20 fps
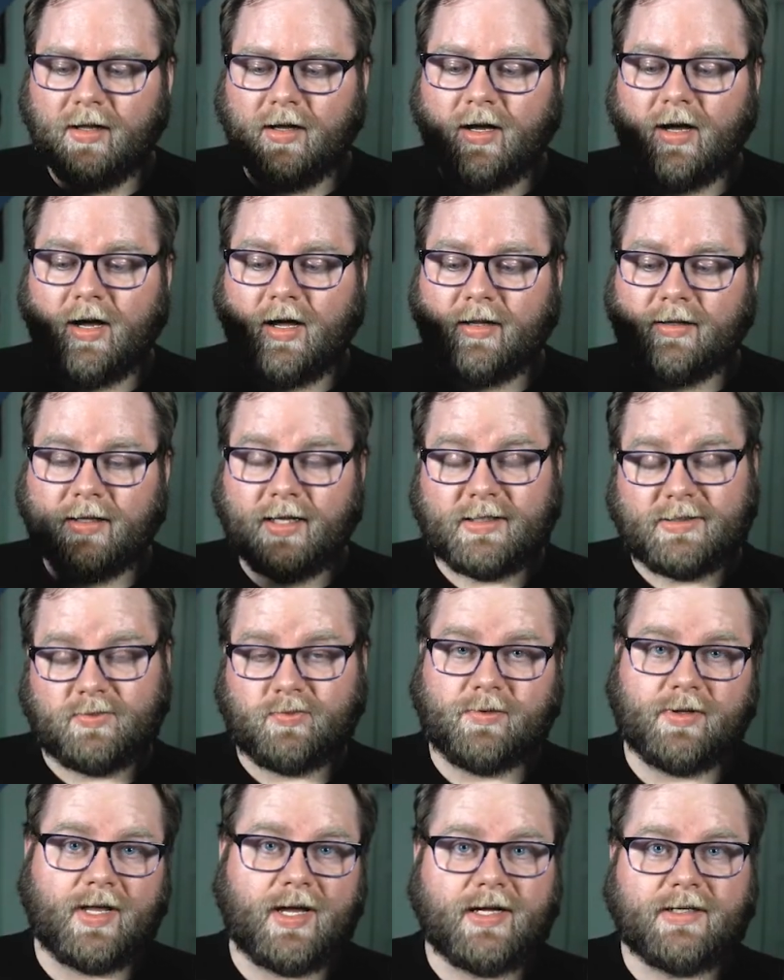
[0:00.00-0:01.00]
That's
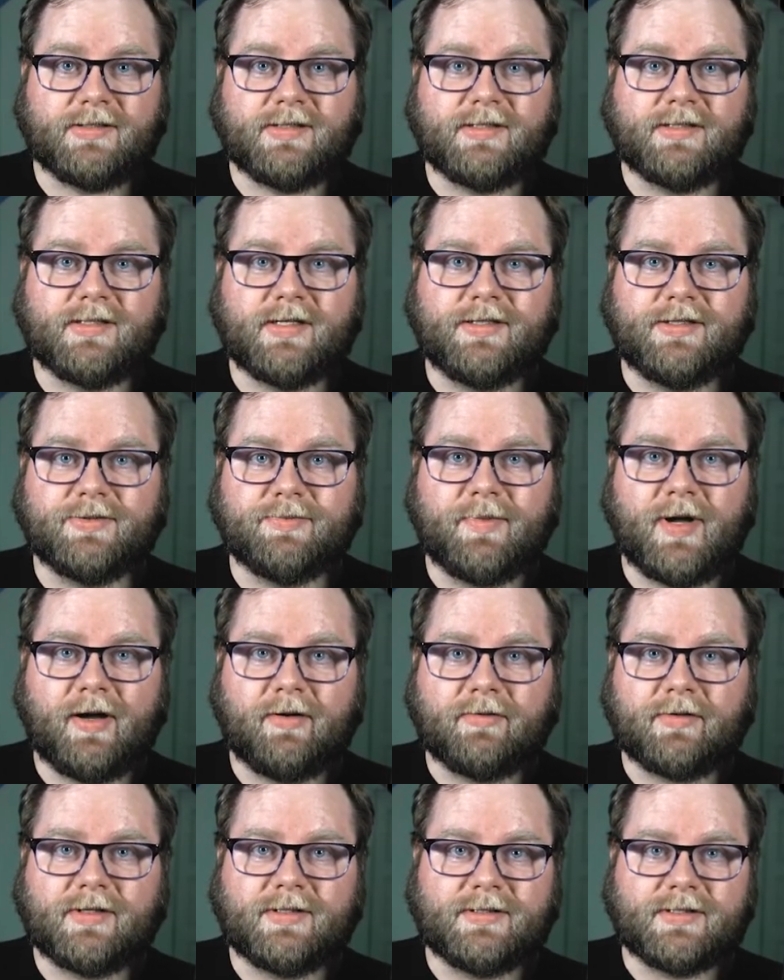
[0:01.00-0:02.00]
where the SSH
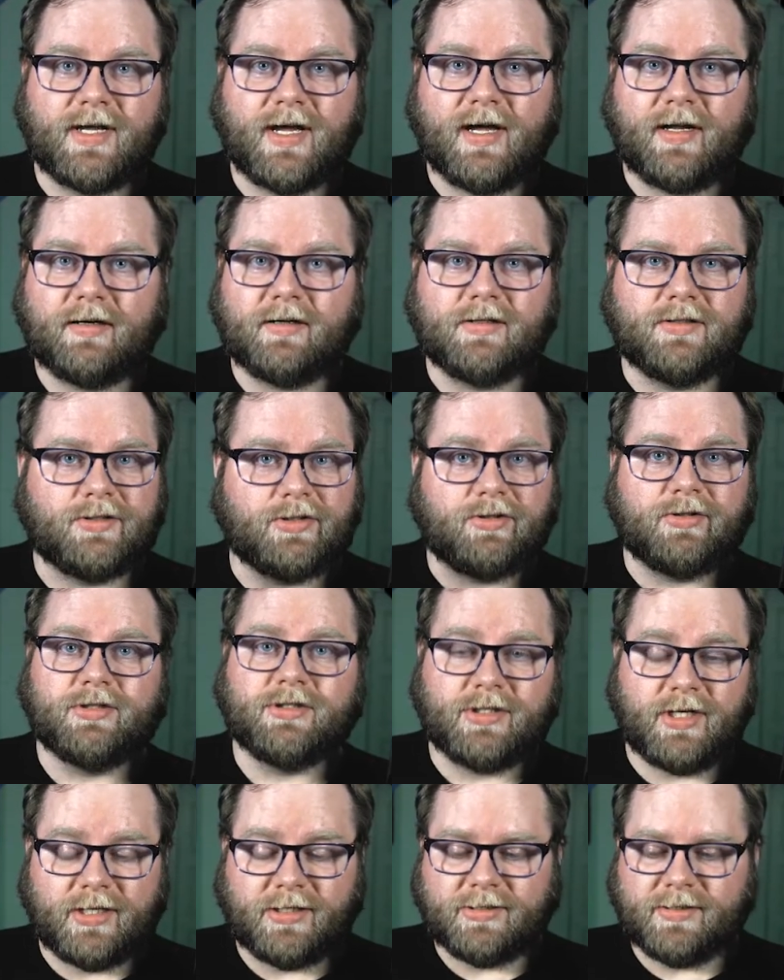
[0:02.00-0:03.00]
mount is at, because you can
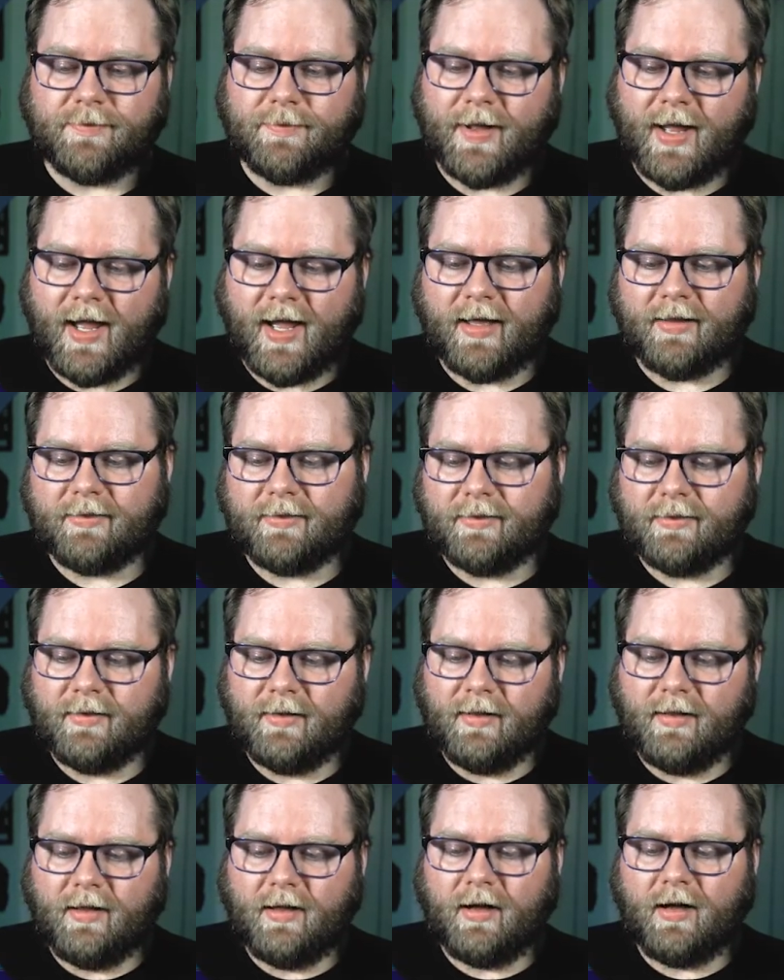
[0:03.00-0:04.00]
change the path.
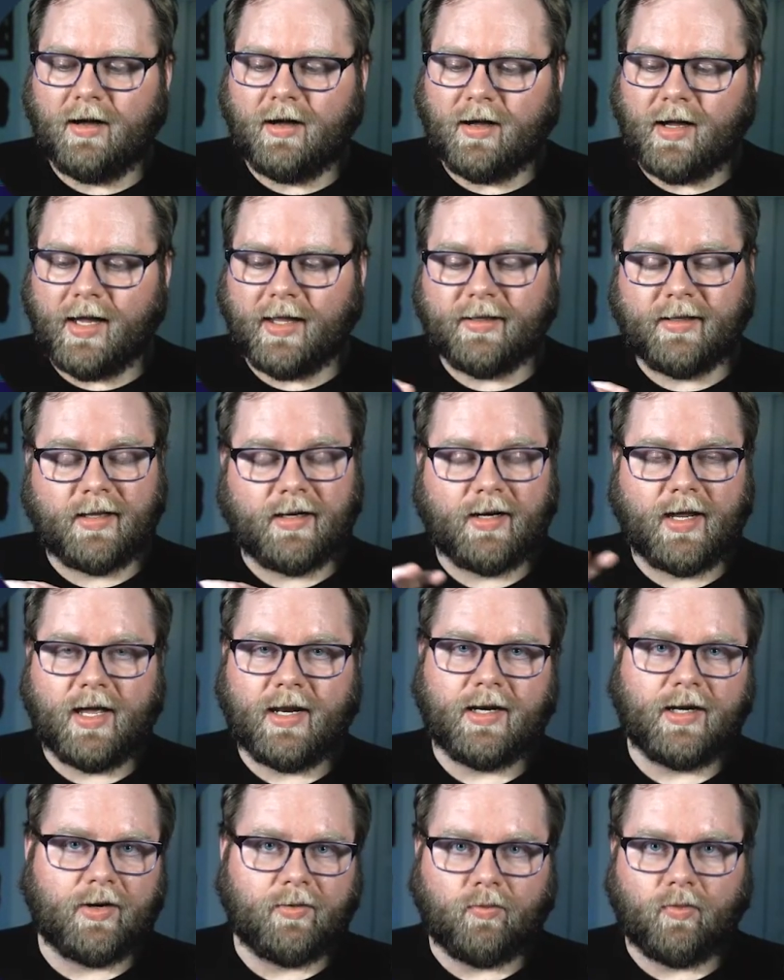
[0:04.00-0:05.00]
And then
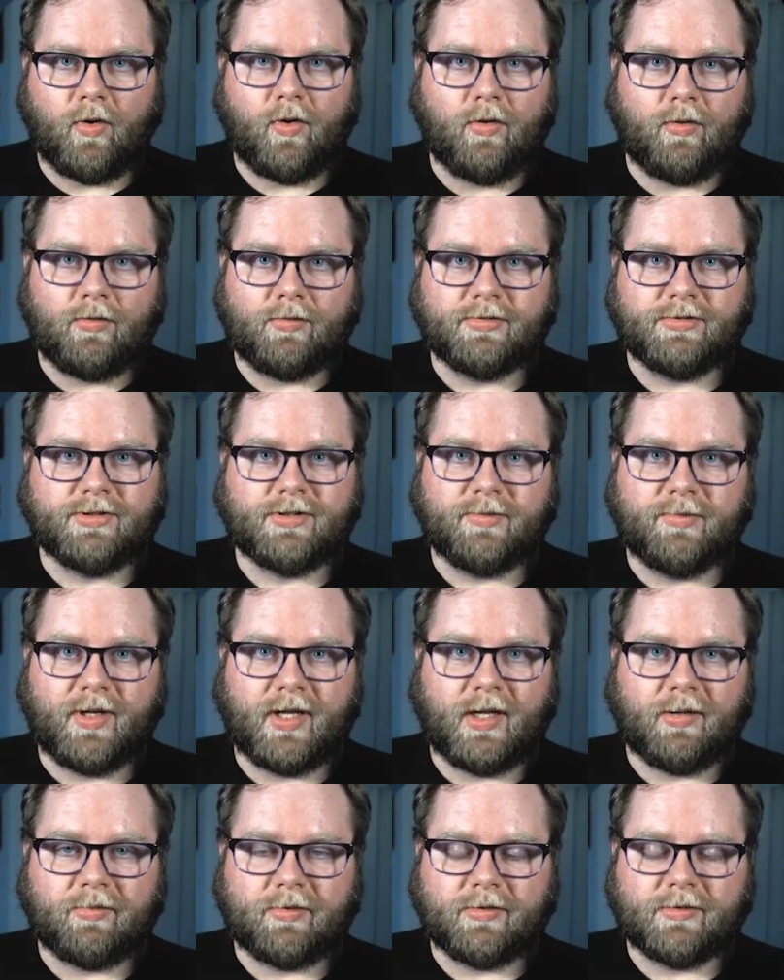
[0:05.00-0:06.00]
any role should
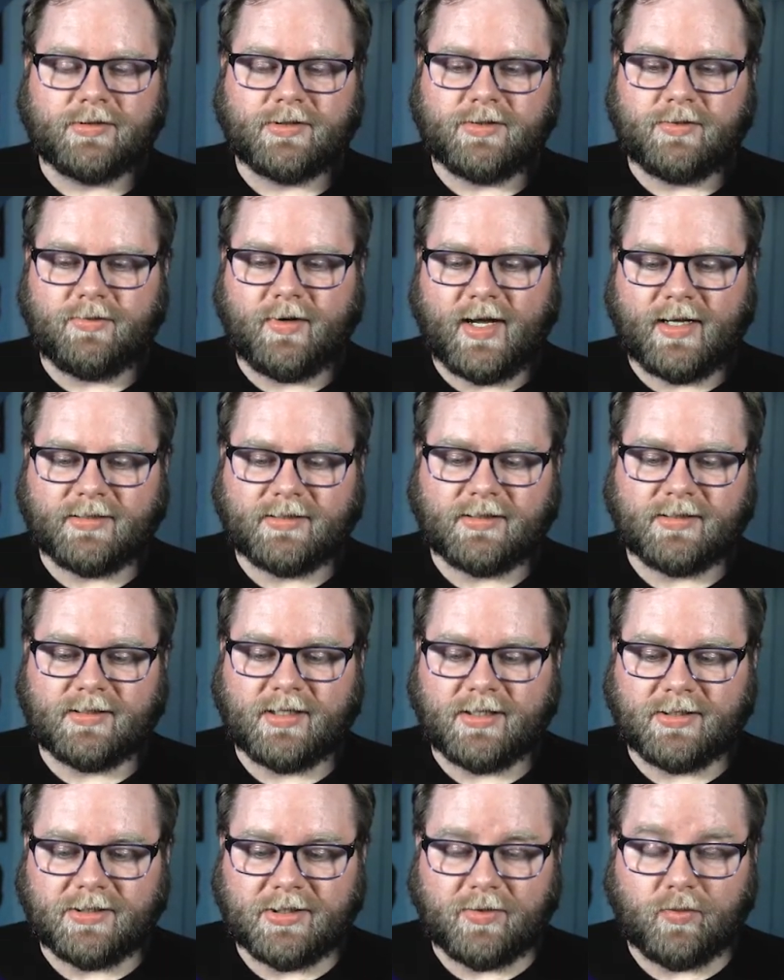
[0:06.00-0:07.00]
be able to
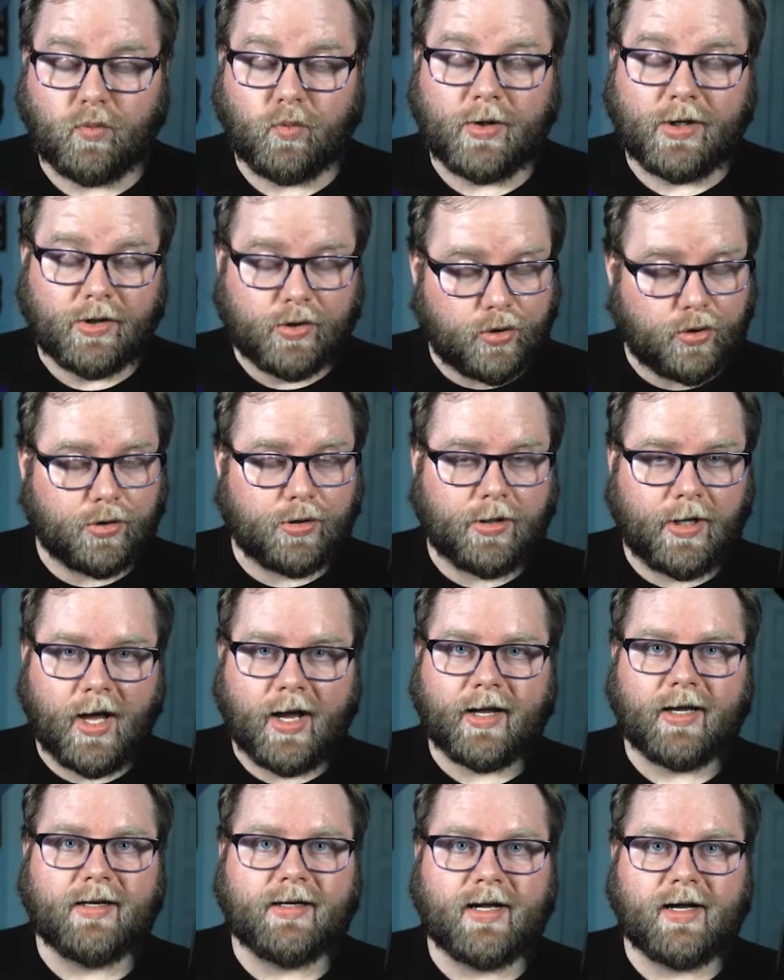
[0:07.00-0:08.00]
SSH in. We could
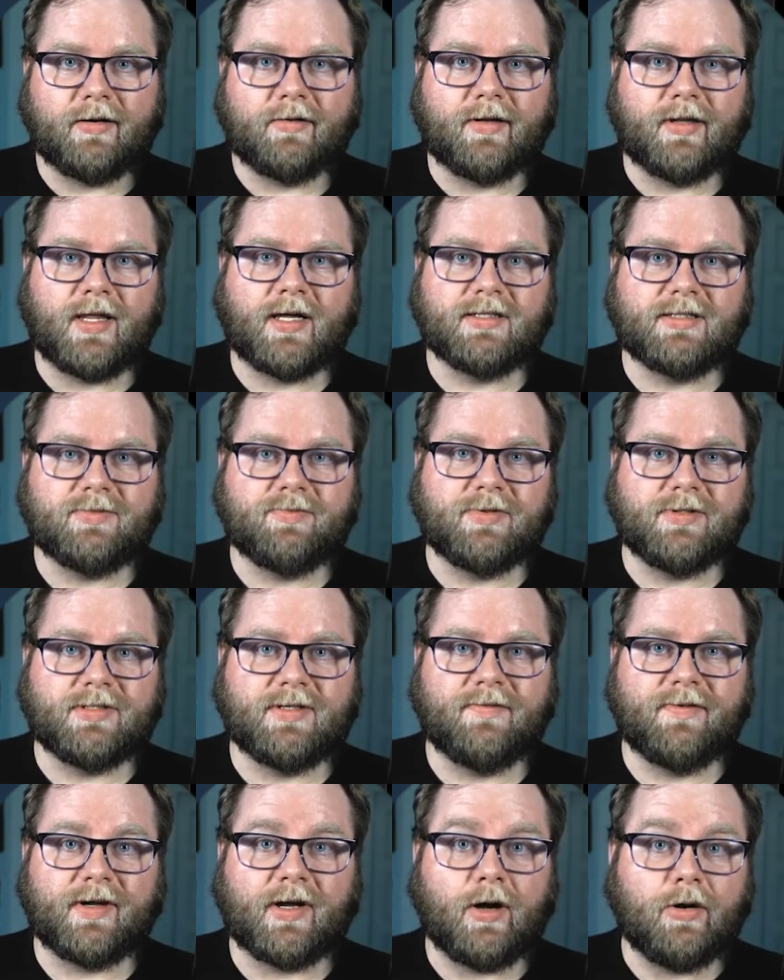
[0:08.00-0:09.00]
lock it down to that
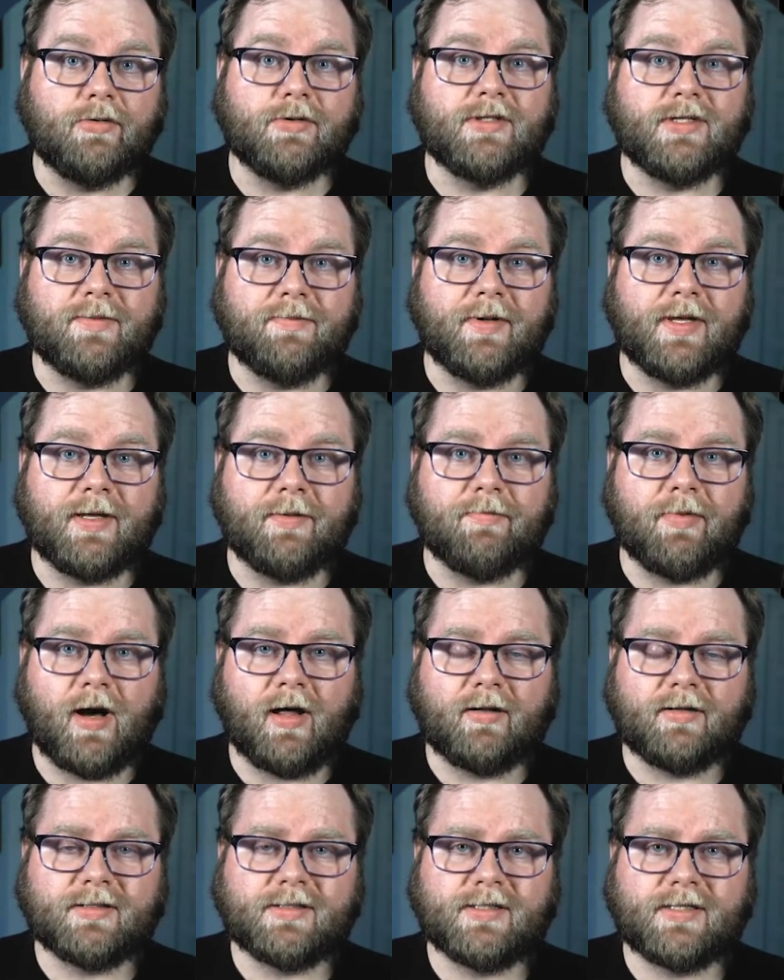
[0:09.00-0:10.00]
specific OTP
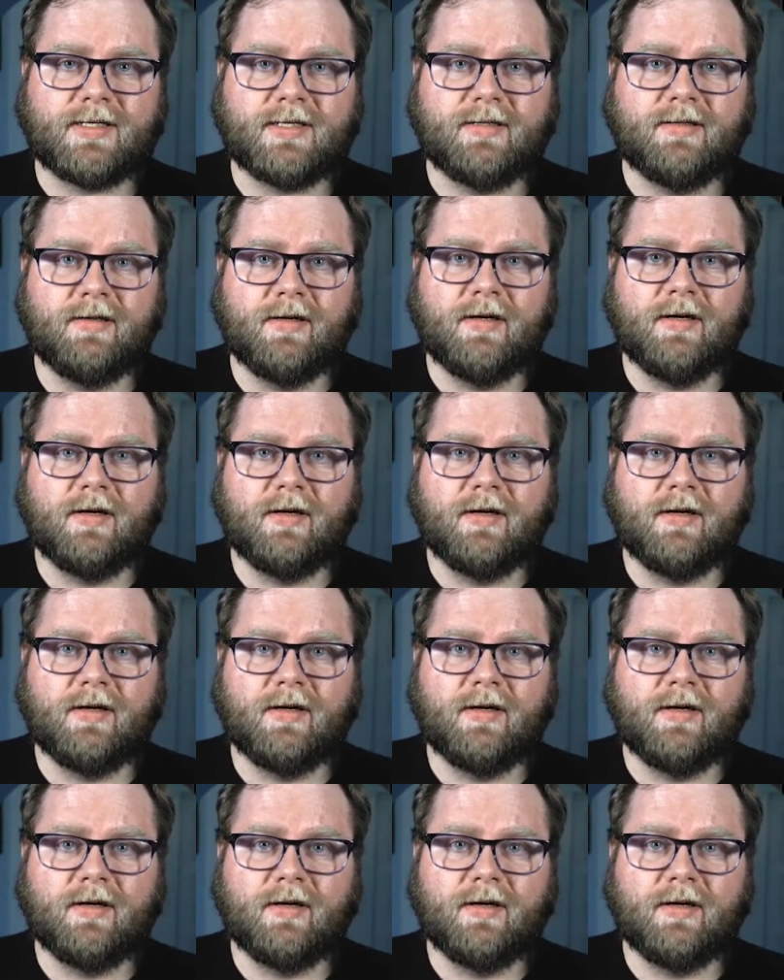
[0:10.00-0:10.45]
policy.